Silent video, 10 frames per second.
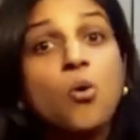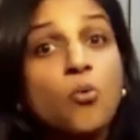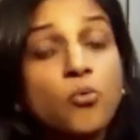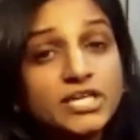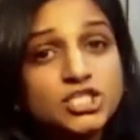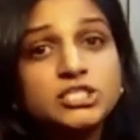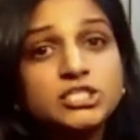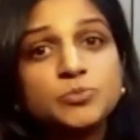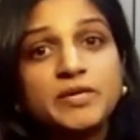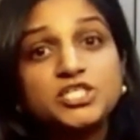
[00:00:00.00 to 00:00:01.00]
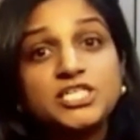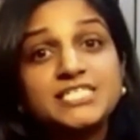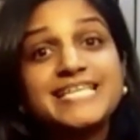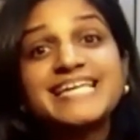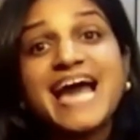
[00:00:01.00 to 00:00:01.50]
which are the species
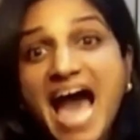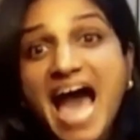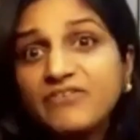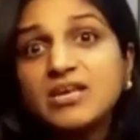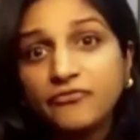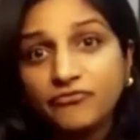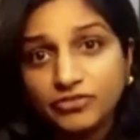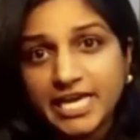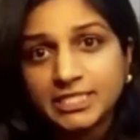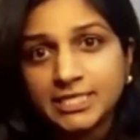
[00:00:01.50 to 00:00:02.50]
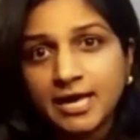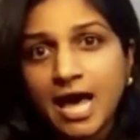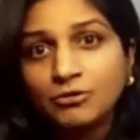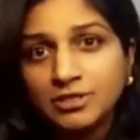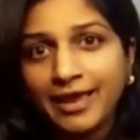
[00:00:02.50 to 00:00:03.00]
that have enough data
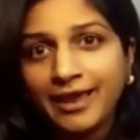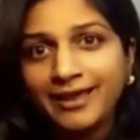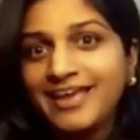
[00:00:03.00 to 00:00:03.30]
out there?